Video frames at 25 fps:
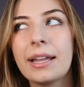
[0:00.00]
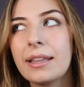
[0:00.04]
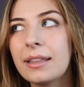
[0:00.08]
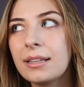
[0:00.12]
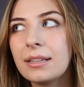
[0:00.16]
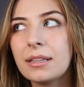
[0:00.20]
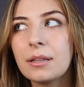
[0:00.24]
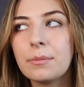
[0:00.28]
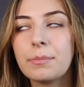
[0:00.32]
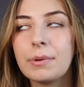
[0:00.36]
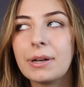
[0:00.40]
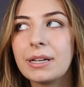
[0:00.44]
And I
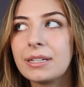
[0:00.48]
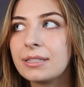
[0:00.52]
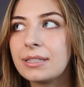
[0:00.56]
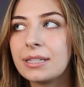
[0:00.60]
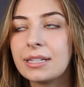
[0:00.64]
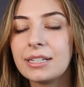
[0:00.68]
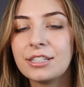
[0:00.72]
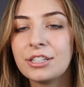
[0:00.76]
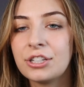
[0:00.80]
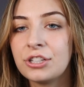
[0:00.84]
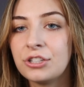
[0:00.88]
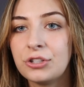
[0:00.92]
think the best
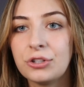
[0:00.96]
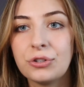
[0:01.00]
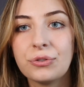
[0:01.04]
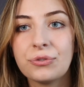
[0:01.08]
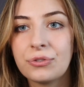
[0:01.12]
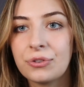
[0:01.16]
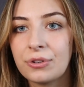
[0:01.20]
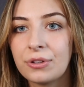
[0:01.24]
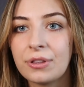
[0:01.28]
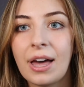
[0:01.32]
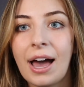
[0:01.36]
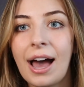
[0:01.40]
thing to do
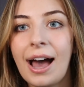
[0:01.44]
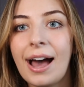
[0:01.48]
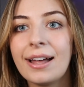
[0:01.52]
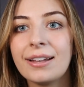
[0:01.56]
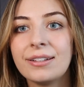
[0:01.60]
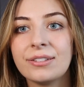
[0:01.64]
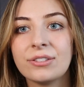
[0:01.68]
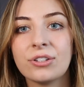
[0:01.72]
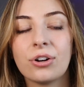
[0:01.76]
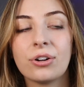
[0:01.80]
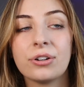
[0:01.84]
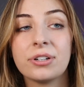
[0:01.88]
for
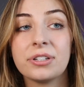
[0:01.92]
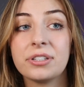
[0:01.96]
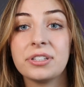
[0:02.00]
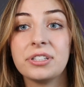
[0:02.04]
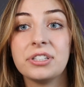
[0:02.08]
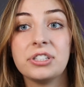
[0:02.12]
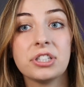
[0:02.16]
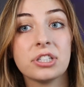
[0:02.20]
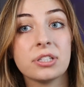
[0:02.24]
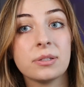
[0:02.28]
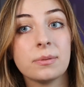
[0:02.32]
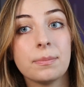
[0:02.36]
that is
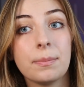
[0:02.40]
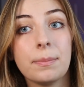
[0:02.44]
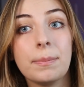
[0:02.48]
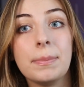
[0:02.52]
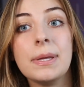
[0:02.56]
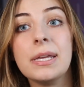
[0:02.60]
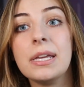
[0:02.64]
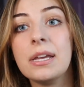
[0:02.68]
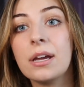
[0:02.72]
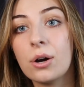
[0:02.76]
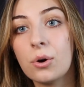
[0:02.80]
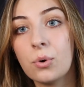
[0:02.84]
honestly just
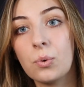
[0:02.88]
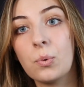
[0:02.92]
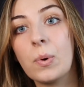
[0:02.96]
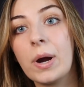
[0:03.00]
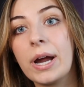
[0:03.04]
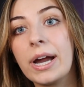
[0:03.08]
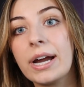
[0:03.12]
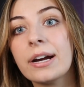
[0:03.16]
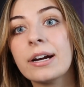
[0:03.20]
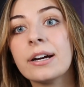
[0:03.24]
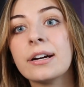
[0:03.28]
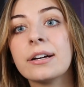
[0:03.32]
be
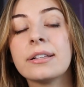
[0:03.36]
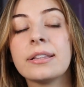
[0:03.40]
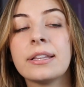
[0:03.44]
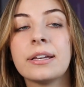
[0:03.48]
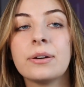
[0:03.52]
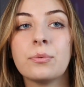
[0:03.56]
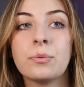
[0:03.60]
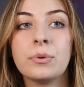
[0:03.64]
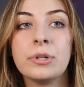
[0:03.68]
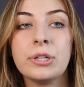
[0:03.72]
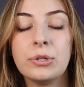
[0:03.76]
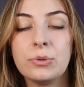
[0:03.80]
aware
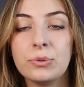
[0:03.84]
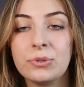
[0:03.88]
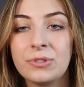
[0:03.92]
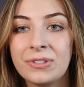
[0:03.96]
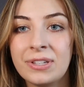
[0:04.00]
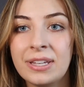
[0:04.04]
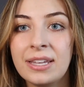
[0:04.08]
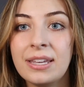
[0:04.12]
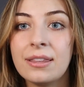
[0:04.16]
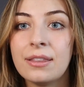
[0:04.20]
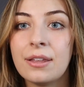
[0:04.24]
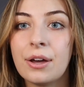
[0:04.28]
that when you
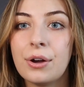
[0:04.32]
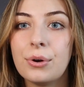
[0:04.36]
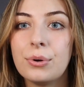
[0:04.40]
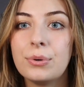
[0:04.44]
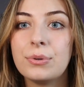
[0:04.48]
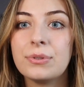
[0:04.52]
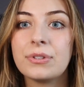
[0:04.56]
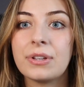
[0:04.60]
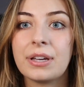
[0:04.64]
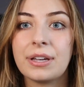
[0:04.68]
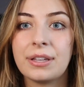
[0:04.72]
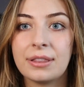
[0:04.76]
see
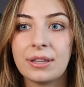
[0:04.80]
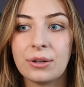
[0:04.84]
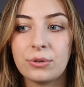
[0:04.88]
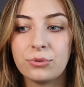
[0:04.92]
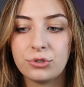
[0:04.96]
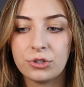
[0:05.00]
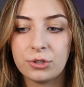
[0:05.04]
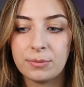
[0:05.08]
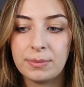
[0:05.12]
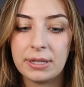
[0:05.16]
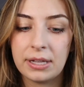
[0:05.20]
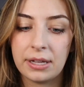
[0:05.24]
those, like
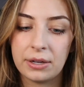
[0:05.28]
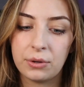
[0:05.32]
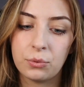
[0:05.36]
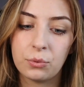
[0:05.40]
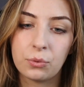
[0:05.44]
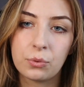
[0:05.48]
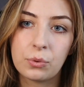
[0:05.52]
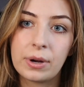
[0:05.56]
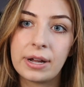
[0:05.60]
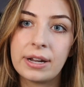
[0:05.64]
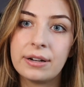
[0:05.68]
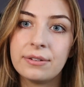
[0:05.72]
those should be like
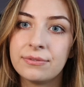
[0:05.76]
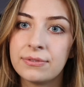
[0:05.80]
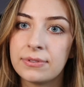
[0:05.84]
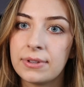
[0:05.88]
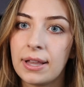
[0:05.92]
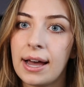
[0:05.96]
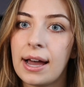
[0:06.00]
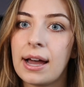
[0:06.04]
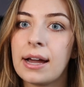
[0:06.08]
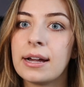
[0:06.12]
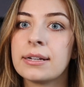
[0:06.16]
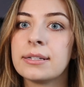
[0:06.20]
red
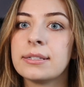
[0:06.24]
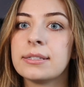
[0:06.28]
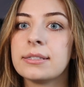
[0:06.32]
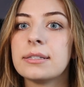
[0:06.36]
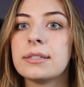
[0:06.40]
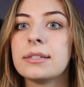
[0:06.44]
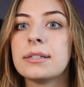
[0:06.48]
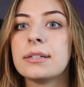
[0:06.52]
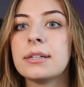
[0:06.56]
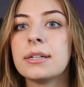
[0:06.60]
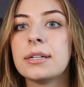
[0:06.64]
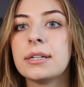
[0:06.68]

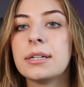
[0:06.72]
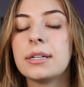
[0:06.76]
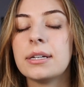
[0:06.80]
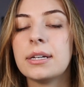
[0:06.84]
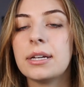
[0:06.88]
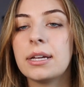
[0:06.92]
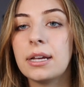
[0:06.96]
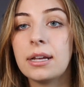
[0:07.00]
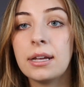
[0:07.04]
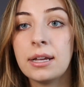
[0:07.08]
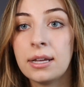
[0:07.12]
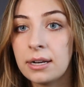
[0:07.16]
flags
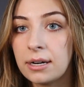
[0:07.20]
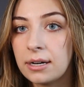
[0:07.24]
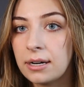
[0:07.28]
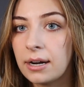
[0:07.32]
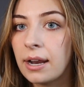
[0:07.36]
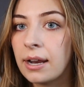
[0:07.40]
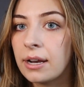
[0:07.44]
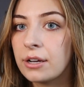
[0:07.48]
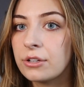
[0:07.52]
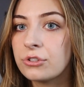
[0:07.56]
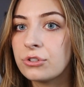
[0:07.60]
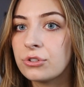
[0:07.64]
in
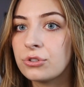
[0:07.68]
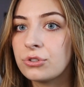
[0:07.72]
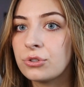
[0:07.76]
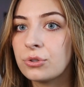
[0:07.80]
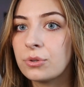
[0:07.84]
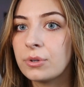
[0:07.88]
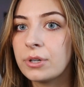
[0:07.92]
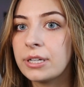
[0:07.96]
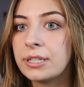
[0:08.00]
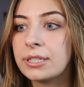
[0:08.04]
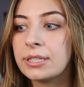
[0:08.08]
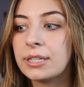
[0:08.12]
an answer
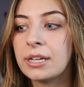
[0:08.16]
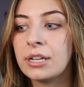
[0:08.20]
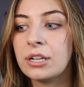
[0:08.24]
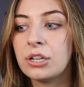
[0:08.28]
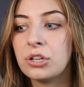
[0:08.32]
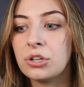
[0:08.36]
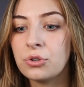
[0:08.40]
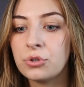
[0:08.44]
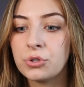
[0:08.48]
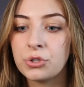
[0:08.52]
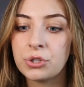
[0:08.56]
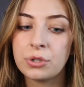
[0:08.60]
choice.
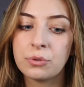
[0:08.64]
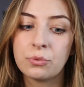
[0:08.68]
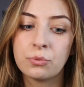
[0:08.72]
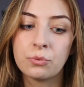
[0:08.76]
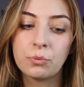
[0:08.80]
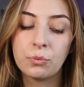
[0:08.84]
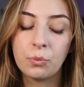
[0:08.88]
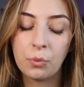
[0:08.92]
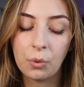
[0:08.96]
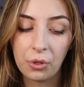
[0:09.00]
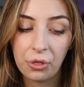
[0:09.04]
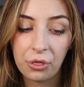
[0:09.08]
And you
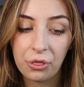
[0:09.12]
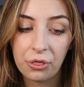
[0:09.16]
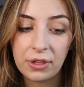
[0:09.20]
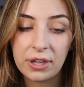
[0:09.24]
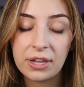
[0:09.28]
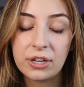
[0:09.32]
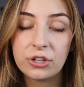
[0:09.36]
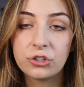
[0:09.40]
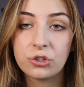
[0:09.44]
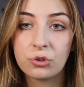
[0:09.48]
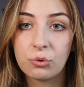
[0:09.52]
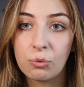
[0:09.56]
should
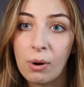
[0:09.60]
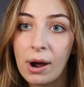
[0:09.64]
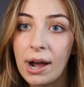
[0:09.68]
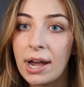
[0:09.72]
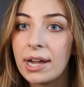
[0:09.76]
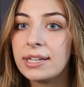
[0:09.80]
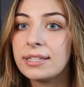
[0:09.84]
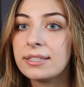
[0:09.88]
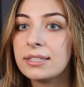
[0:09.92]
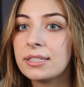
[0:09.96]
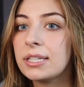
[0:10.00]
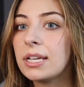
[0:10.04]
think
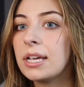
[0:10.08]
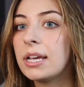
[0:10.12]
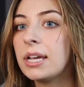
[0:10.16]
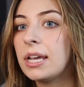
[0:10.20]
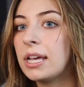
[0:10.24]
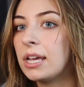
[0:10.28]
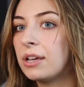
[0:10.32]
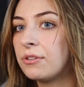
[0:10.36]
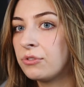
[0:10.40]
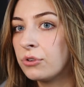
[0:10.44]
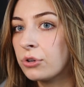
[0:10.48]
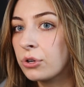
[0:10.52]
twice
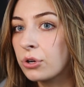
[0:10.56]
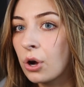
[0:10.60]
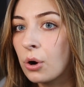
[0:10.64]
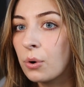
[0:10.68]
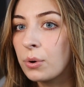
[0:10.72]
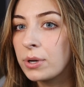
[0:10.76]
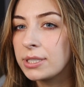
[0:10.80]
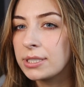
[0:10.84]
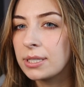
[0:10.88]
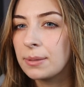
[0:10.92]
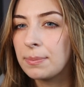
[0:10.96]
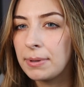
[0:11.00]
if you're
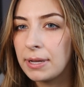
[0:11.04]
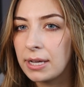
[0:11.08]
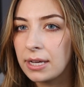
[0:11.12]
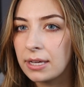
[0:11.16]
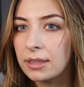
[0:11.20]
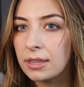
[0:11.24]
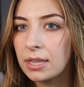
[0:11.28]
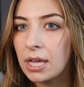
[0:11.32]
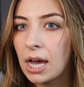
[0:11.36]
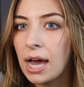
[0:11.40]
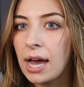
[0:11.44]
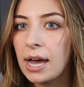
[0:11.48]
going to
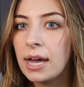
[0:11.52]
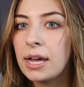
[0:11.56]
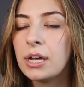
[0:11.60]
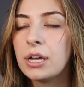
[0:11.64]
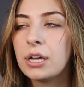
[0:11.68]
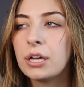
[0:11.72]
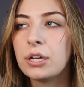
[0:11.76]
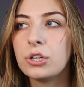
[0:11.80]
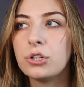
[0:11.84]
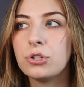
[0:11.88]
pick that.